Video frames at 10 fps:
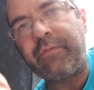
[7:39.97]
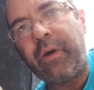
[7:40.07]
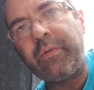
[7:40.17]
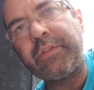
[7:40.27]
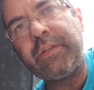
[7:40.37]
If I
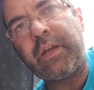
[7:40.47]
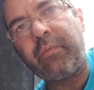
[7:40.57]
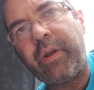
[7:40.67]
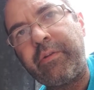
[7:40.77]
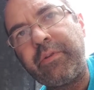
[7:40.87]
was to take a
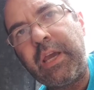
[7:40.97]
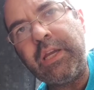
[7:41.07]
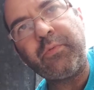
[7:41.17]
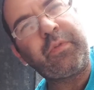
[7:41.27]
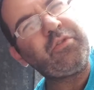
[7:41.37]
runout
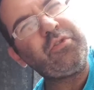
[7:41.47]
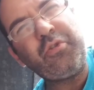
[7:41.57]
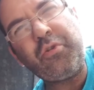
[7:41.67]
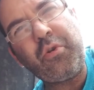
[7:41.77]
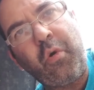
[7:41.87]
gauge, with
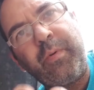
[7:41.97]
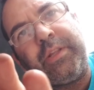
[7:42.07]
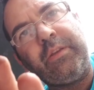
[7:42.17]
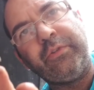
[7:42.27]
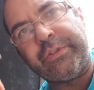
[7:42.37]
nobody
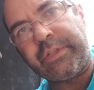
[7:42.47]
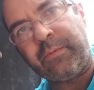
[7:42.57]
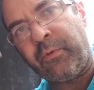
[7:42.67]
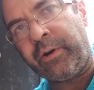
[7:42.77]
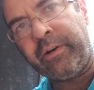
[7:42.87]
uses
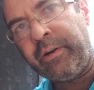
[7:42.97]
anymore.